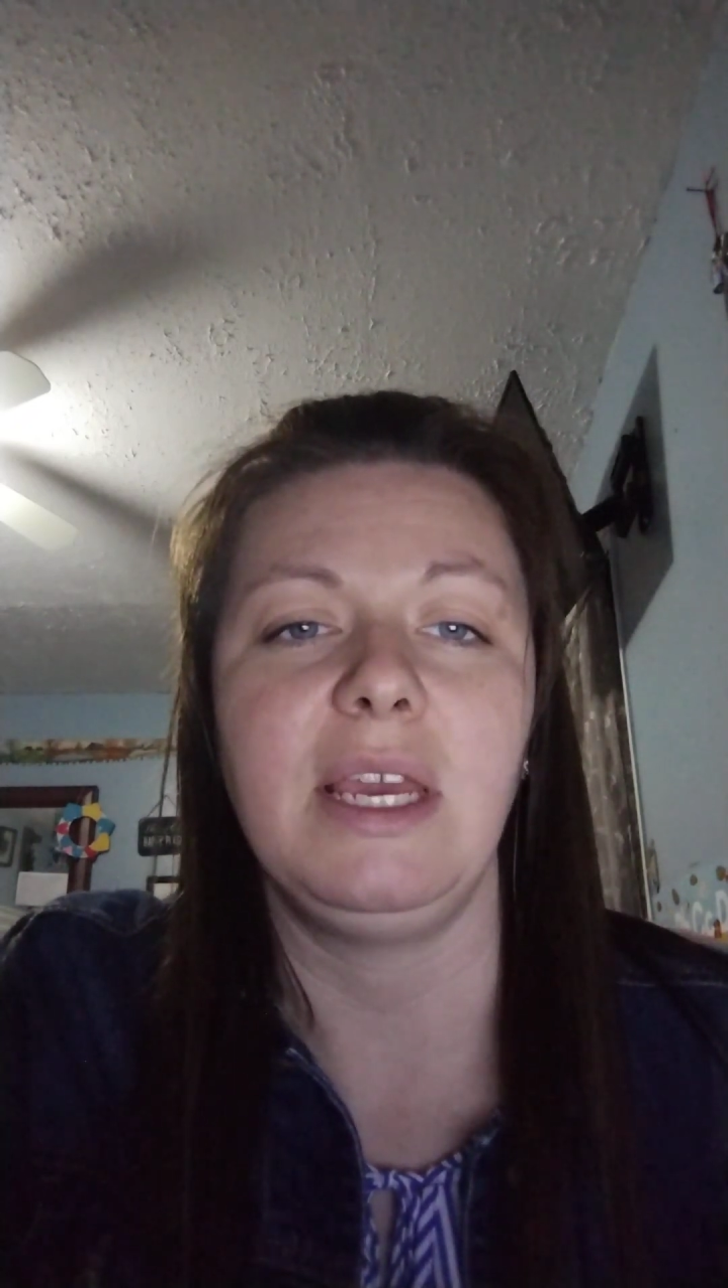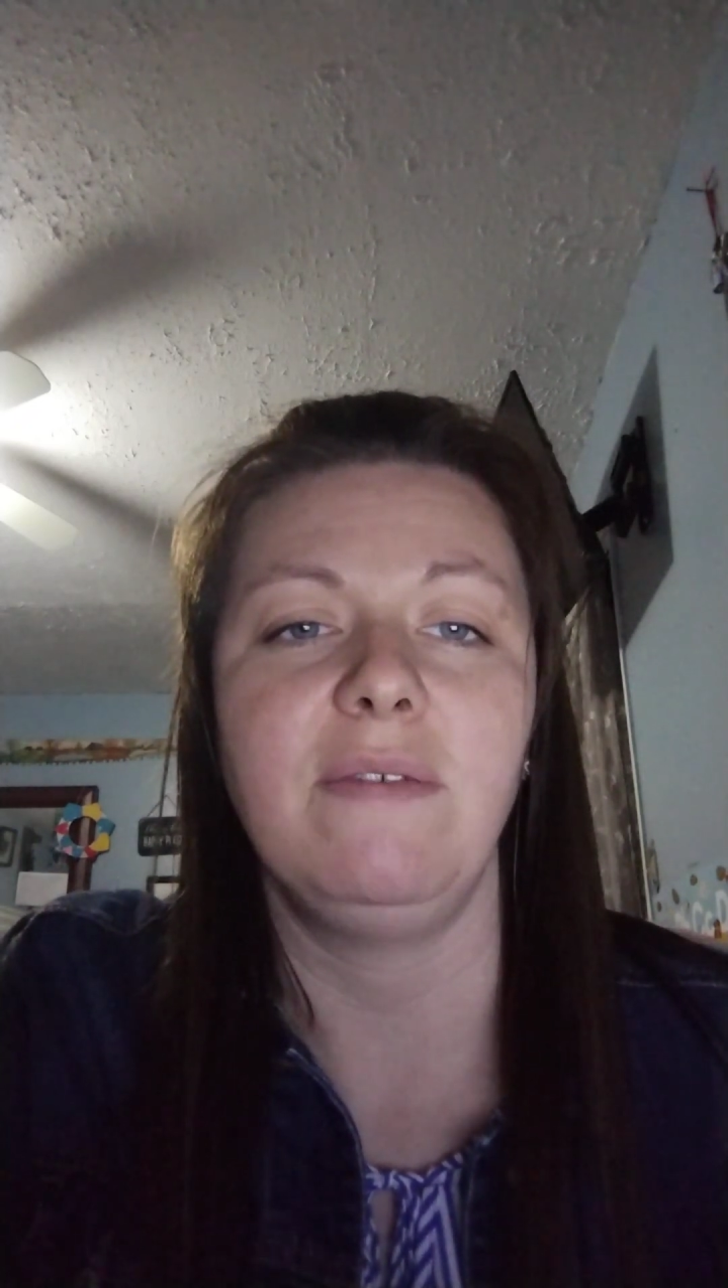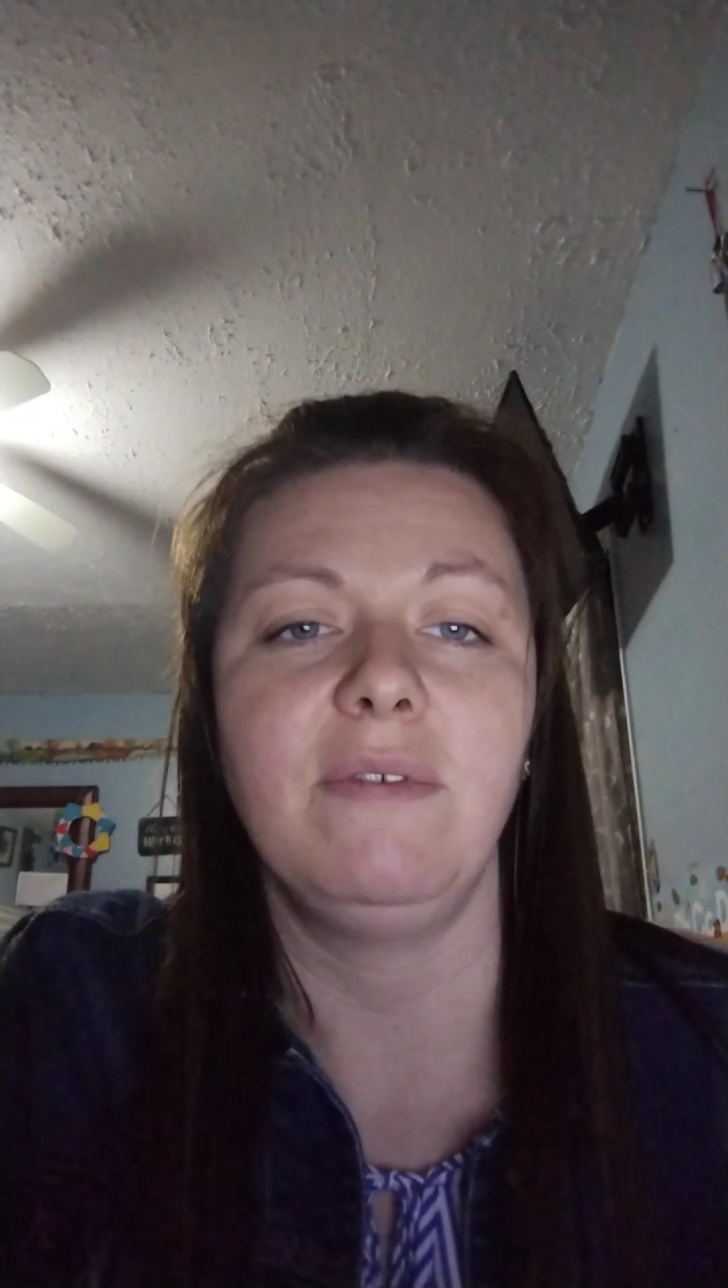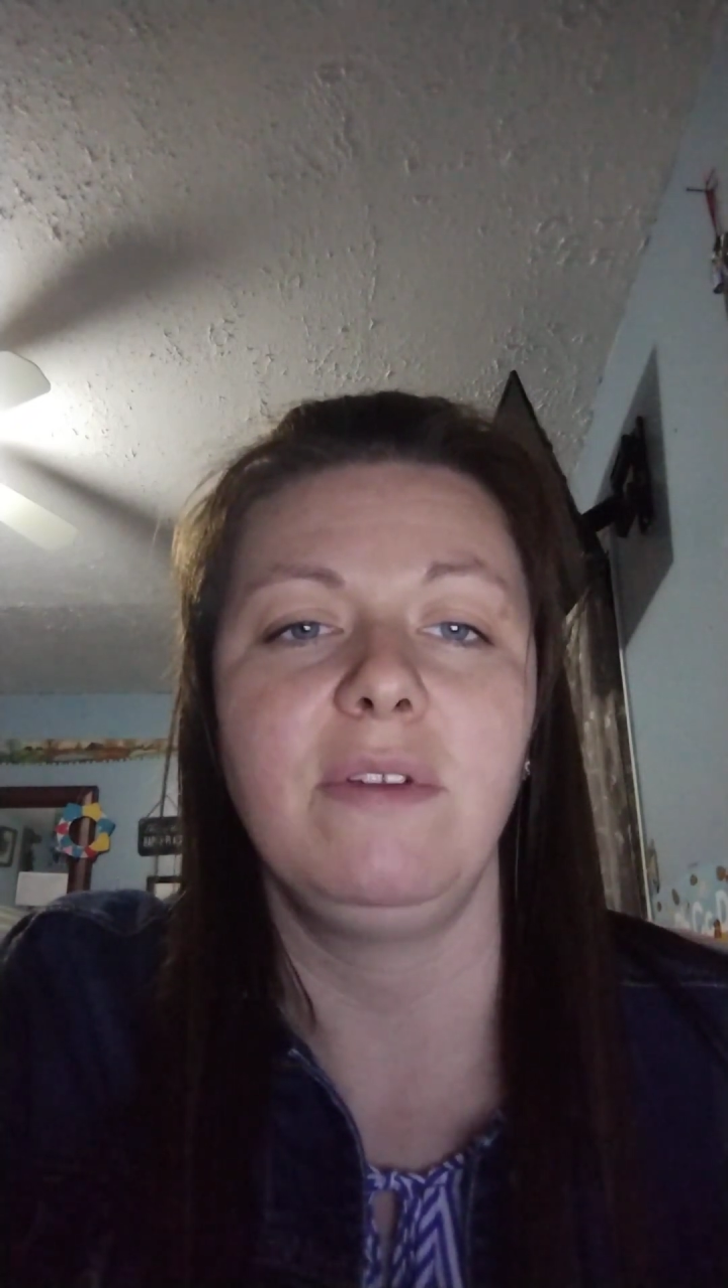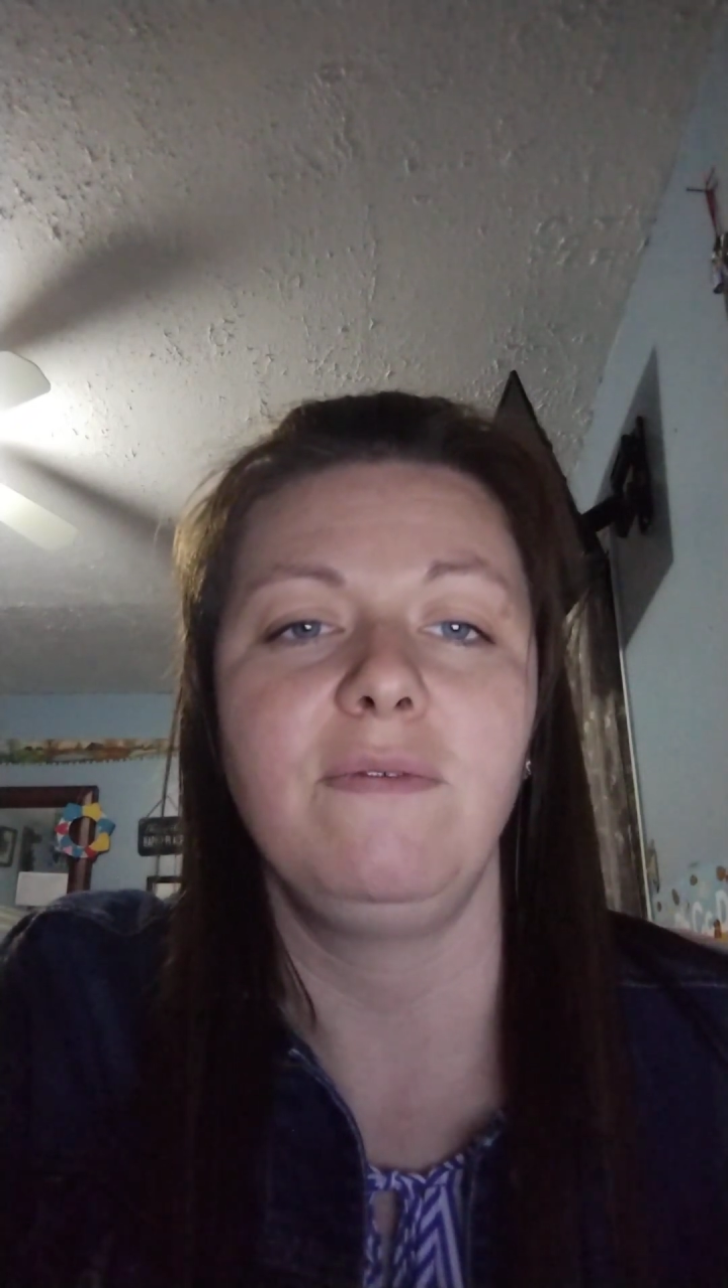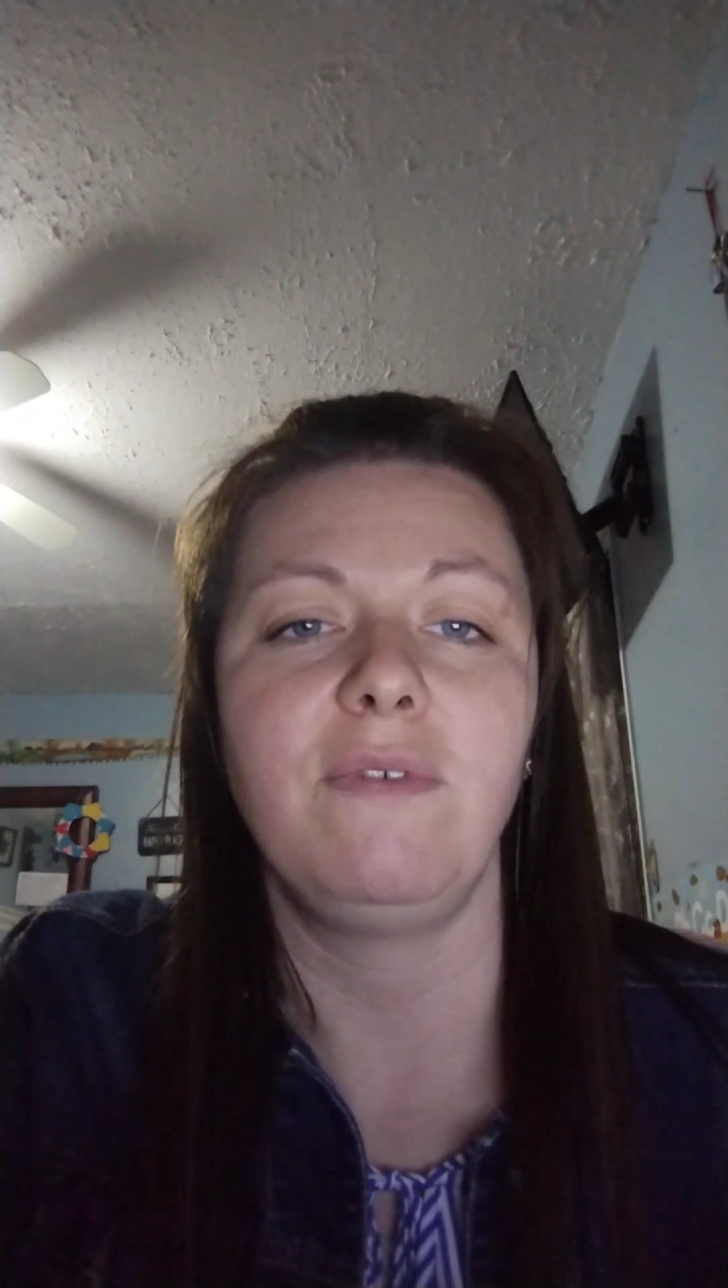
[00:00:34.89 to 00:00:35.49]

even,